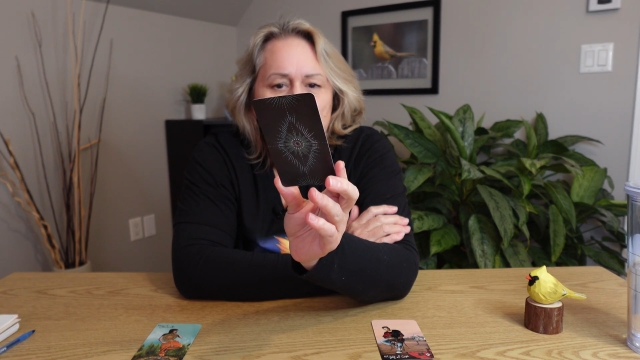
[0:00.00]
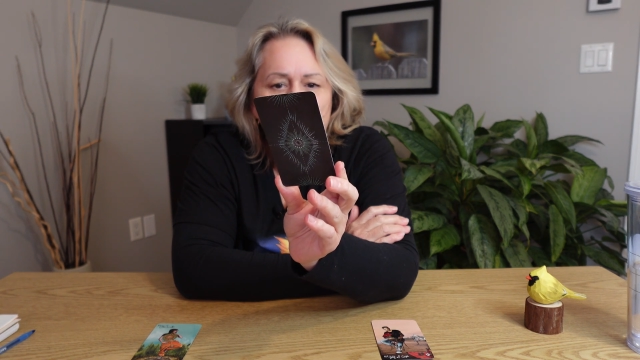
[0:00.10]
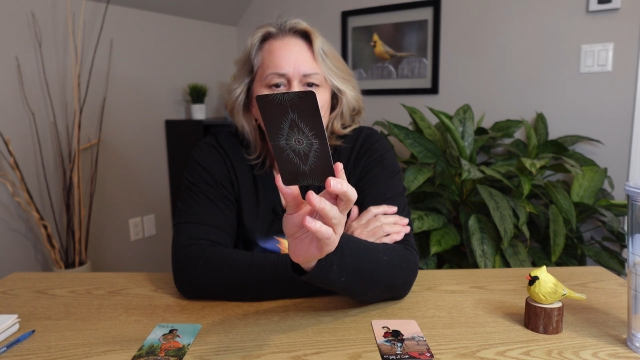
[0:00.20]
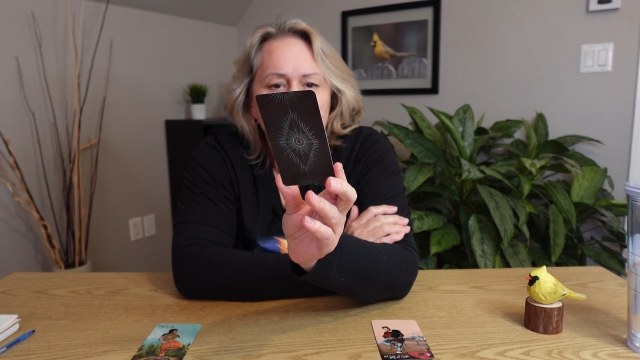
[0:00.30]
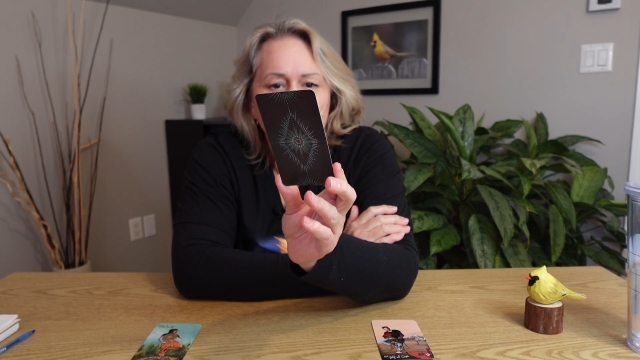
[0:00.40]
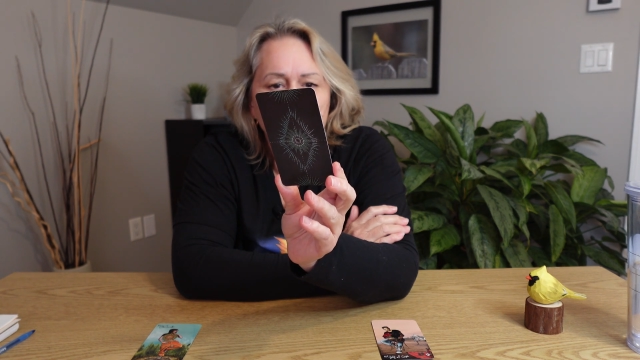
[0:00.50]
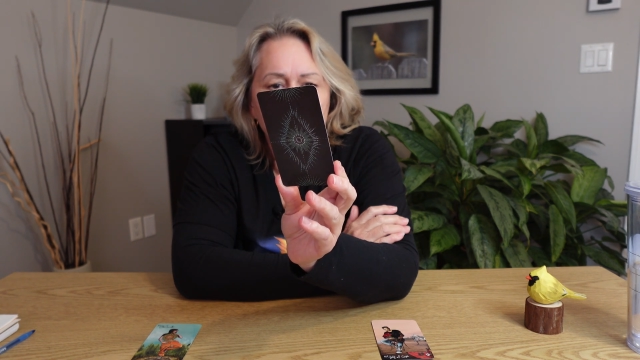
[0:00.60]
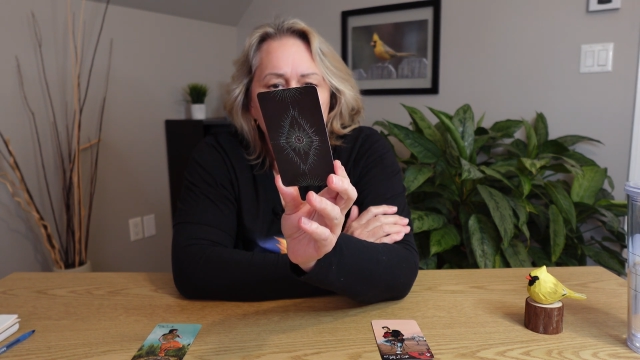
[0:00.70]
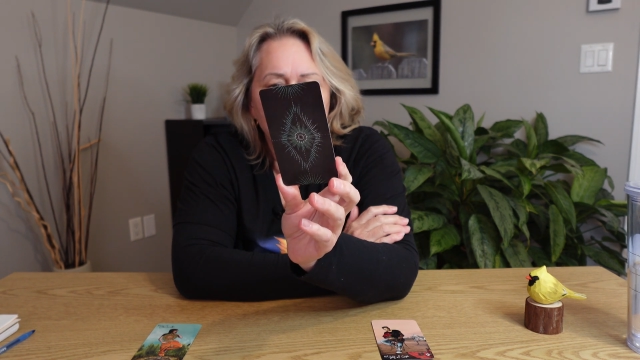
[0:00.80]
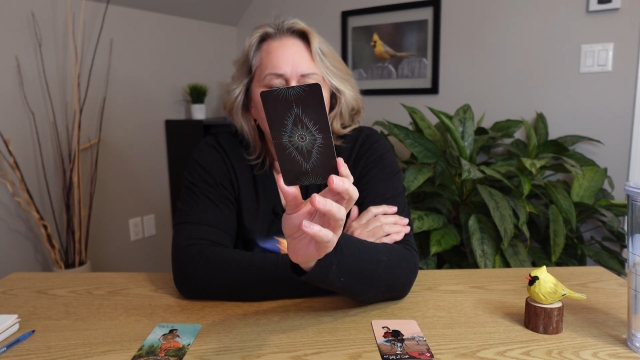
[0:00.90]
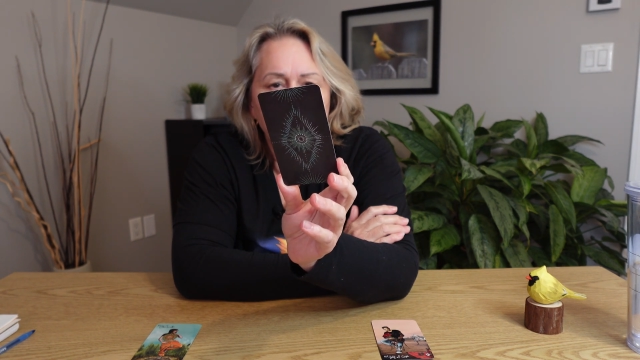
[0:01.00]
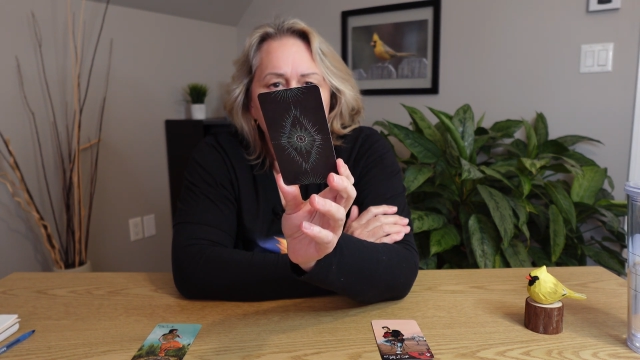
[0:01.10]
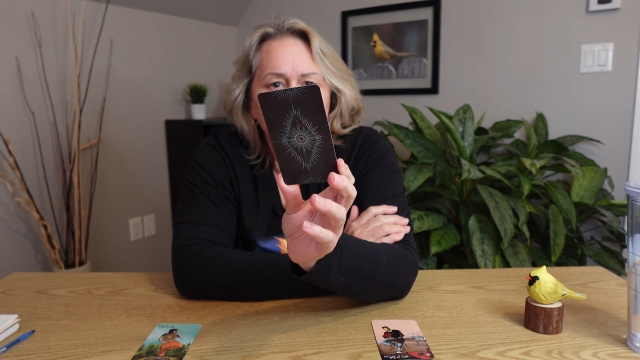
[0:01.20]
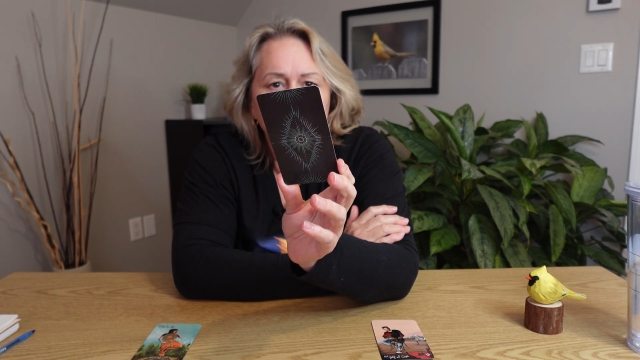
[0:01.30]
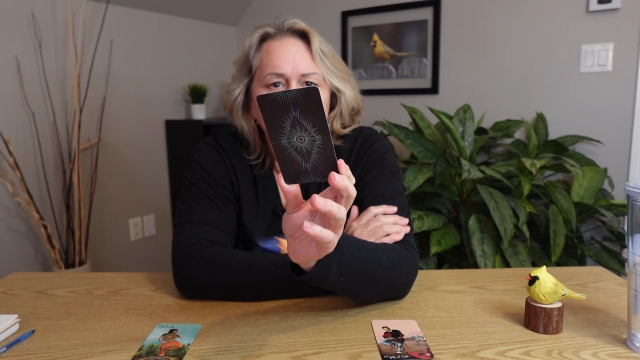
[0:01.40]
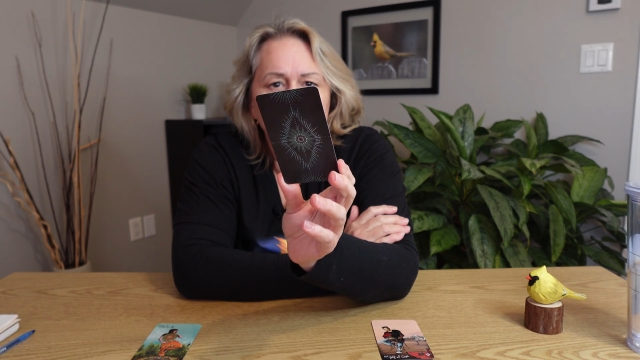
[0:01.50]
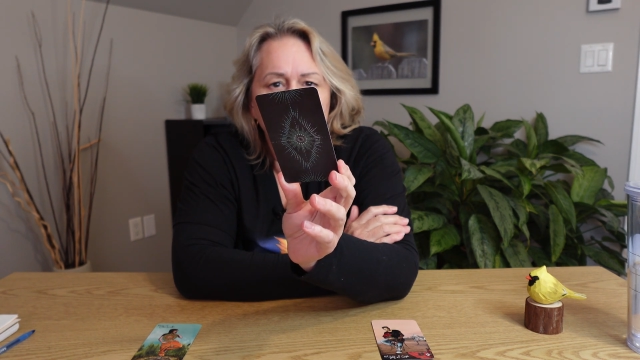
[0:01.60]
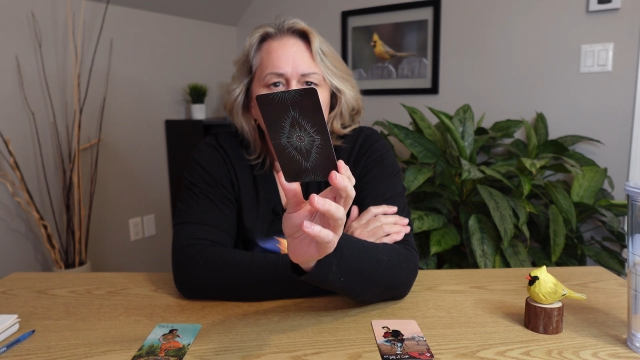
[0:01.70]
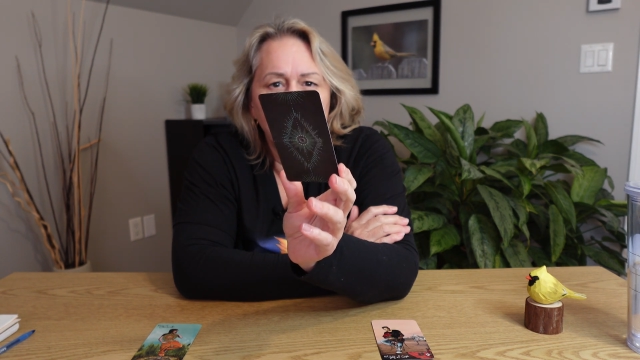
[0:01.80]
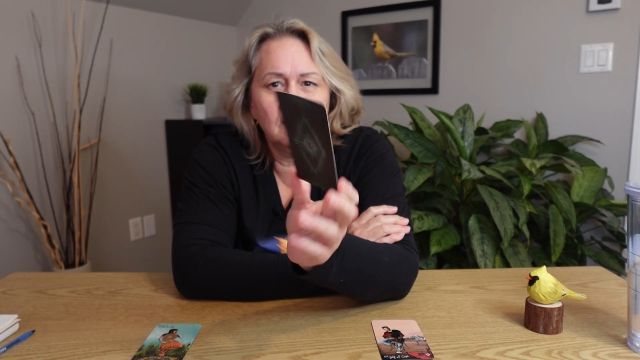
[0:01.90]
a part of you that
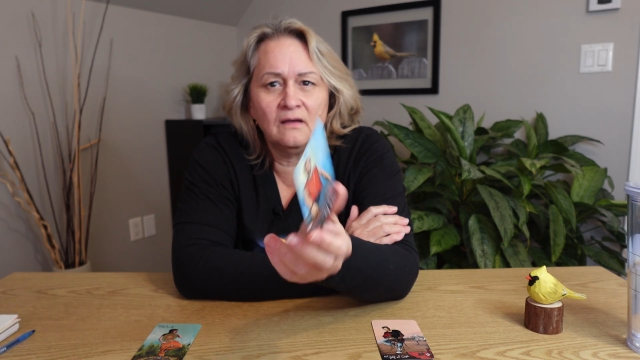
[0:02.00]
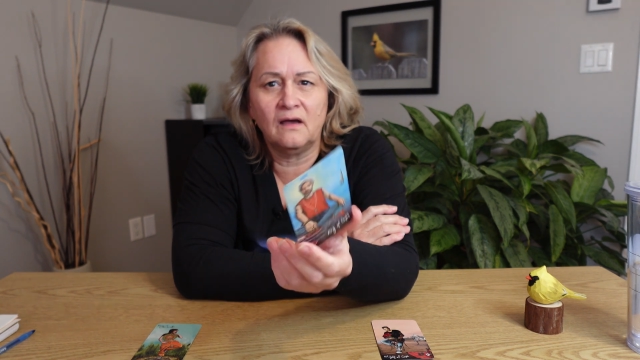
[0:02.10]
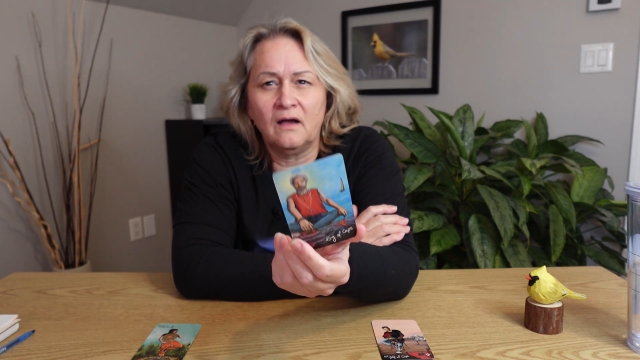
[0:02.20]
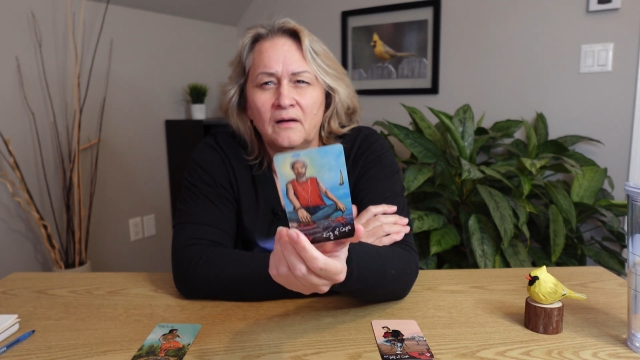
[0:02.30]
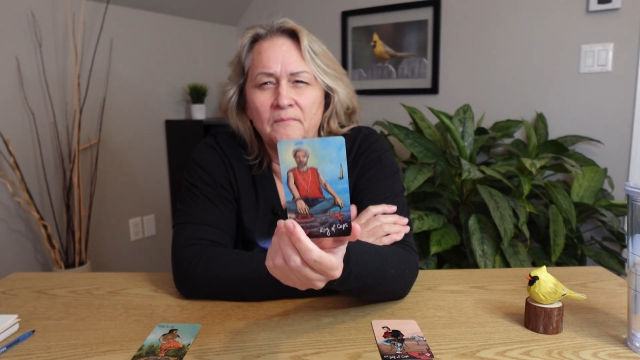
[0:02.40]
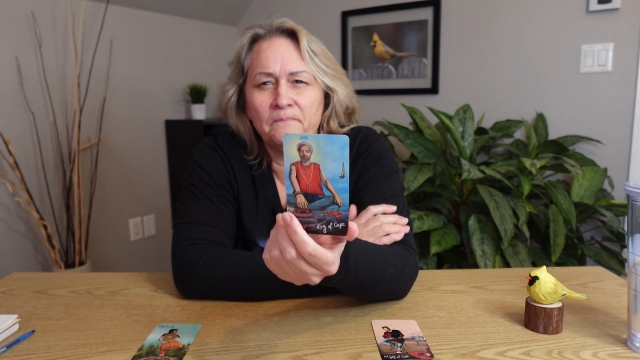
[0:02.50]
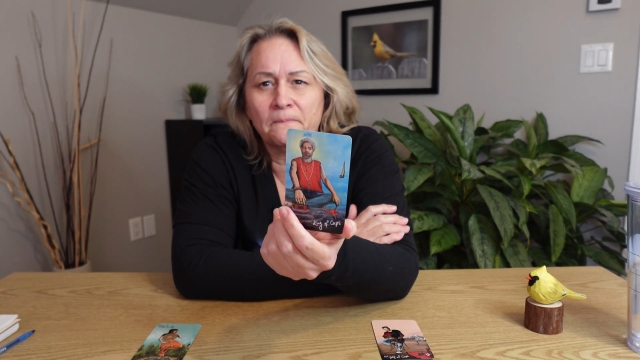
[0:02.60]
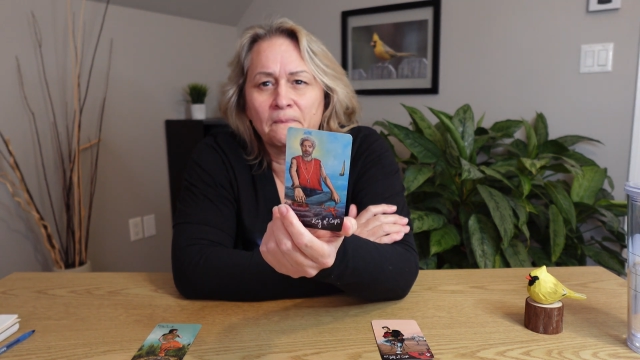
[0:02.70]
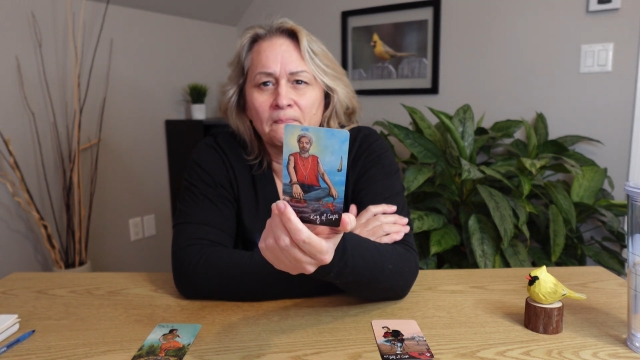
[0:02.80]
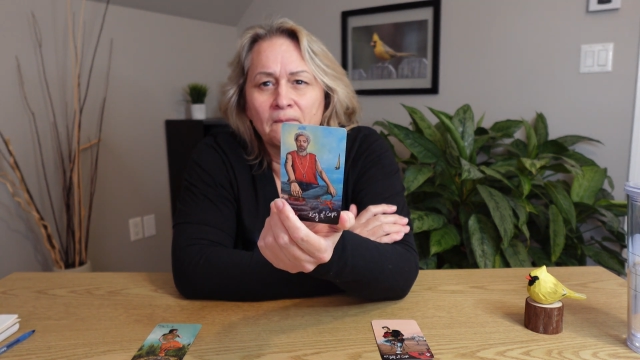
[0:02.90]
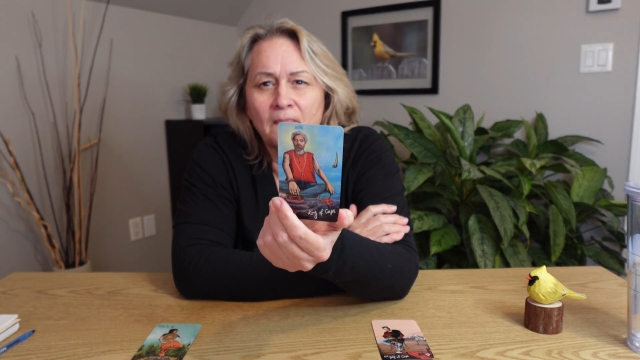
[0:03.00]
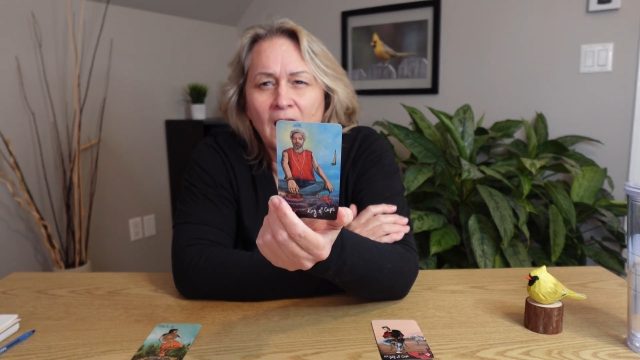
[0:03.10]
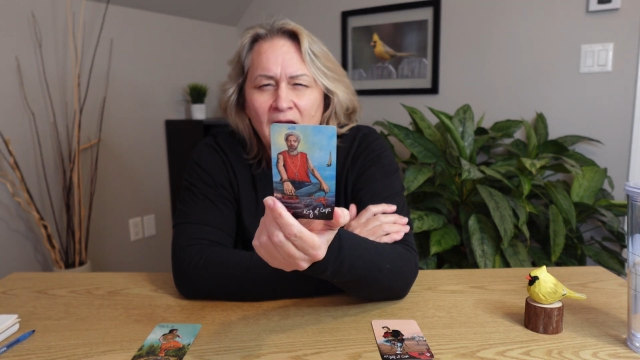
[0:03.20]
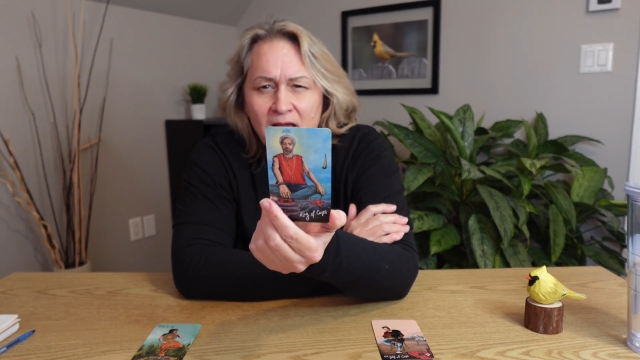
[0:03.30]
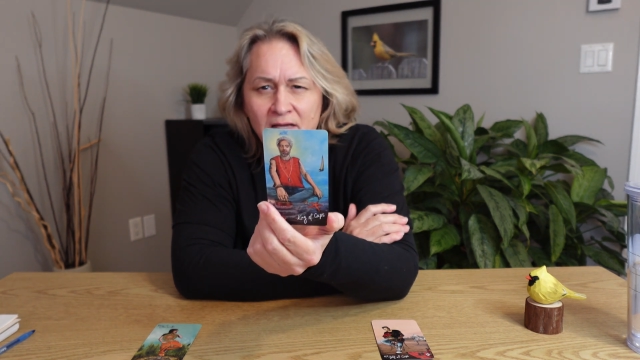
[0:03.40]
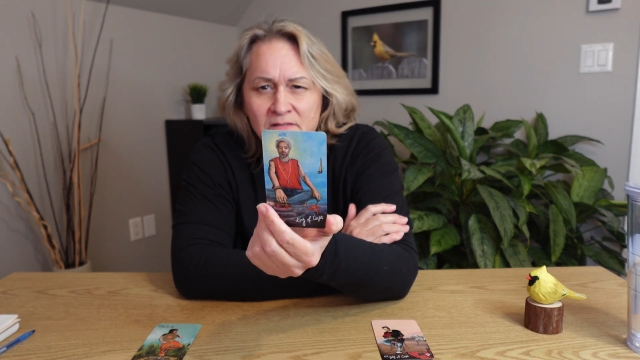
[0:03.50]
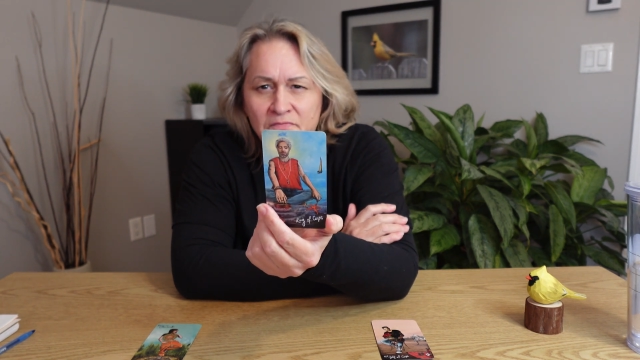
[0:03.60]
has